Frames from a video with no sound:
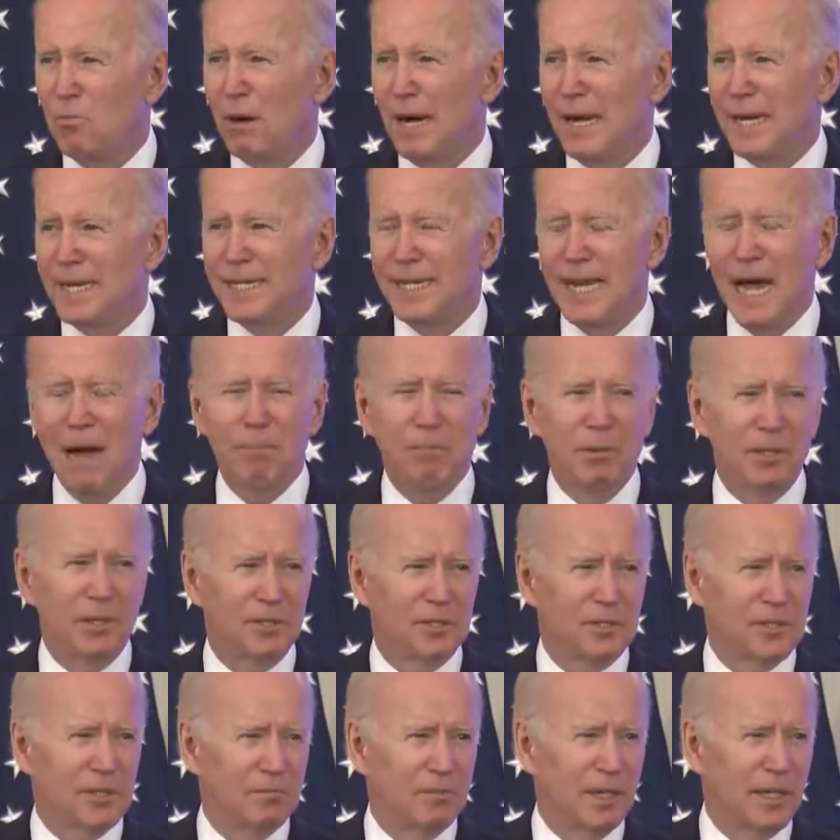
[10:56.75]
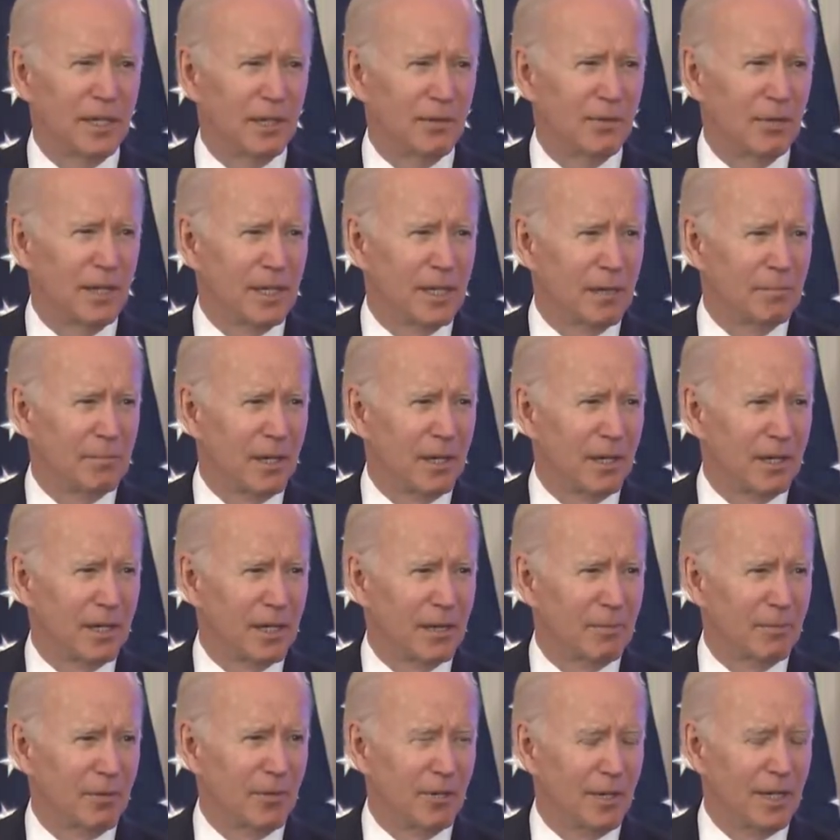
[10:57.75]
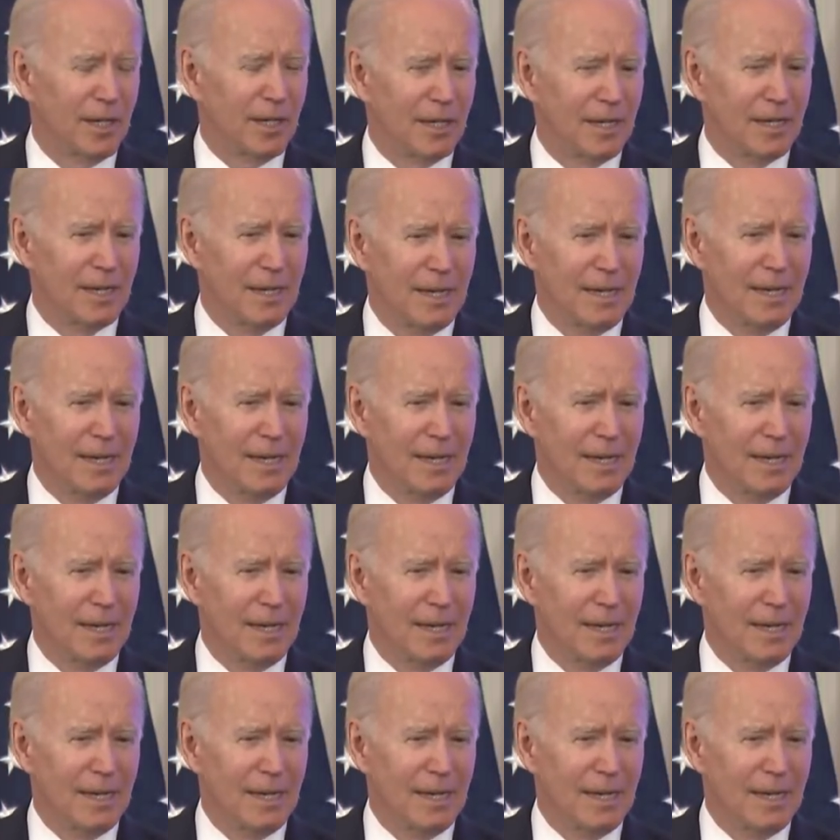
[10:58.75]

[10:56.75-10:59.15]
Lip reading: Bidenopoulos in my Greek-American community